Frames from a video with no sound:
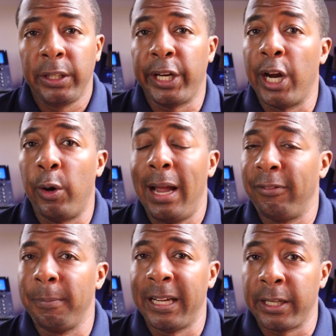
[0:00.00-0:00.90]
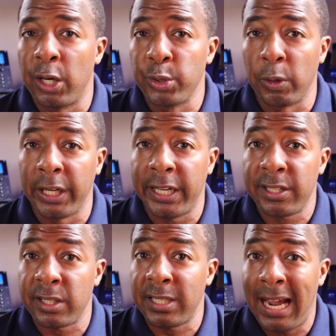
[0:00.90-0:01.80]
You know, everybody knows what it
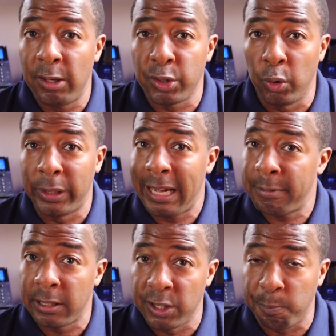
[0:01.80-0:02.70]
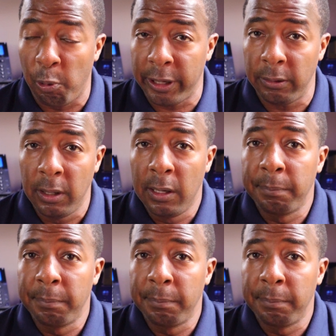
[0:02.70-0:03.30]
is. It's a household name at this point